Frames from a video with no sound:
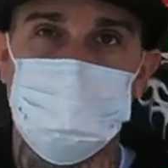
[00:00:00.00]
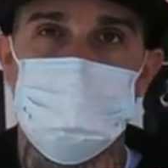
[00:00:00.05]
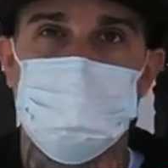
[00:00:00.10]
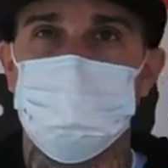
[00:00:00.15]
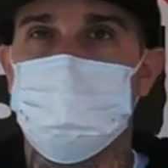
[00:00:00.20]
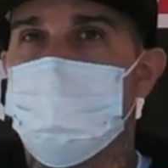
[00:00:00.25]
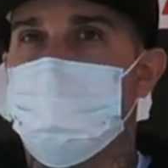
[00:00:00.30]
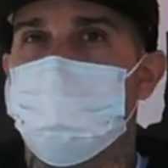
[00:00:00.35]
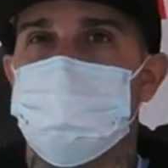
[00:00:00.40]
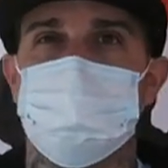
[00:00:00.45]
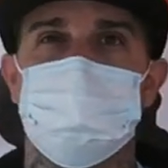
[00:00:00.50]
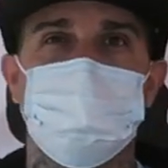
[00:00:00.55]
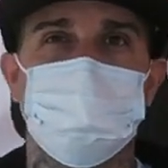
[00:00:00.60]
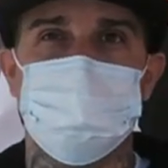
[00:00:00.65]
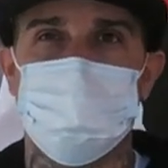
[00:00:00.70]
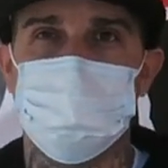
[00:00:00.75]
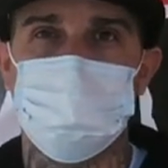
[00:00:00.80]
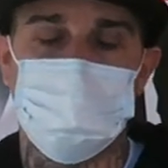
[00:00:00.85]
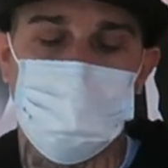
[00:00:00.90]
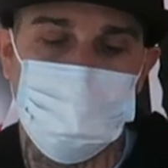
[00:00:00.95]
or we have stuff
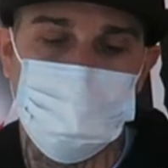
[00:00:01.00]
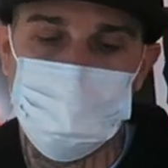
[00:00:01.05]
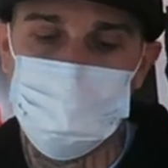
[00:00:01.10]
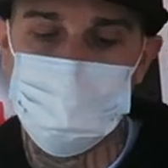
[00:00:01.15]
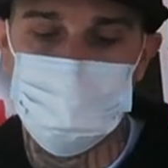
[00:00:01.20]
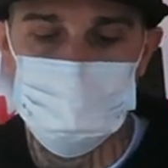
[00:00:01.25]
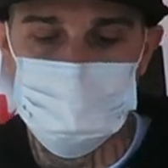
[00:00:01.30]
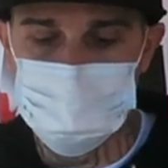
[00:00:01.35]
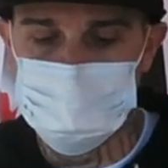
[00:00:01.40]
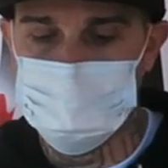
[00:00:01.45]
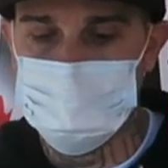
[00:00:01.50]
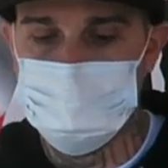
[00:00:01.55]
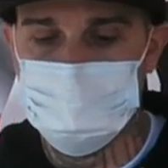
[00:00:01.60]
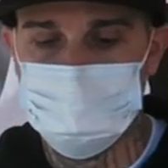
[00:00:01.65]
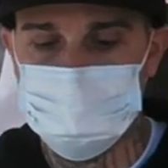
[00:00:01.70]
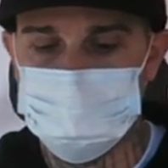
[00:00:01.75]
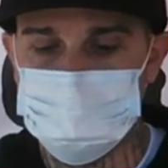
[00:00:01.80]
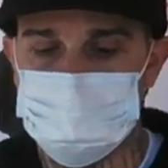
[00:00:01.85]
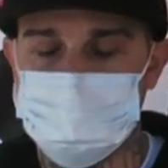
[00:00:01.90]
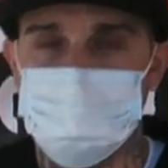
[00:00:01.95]
for pre-order as well.
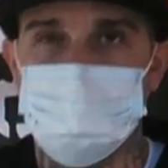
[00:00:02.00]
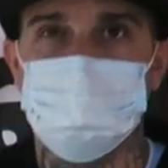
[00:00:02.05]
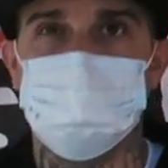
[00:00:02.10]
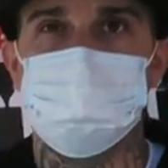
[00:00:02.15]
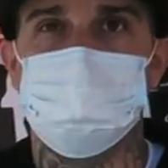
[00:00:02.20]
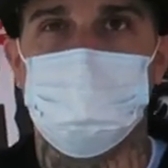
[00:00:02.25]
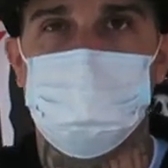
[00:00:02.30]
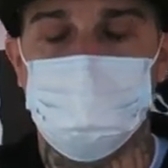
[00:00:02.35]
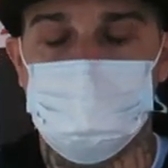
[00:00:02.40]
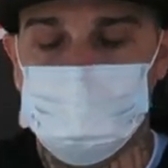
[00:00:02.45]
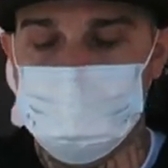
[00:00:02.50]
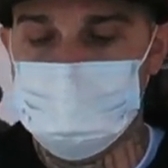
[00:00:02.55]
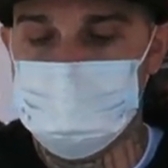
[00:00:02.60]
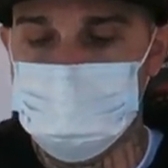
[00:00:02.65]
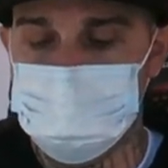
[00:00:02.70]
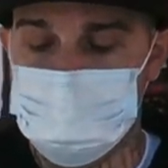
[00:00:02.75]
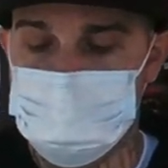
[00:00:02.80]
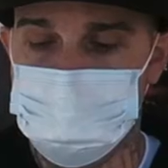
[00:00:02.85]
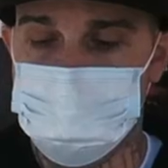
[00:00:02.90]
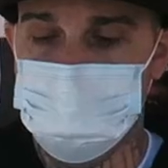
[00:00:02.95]
So, yeah. All on
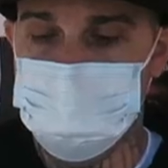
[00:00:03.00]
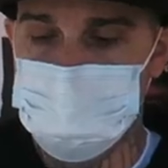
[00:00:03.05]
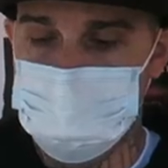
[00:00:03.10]
uh,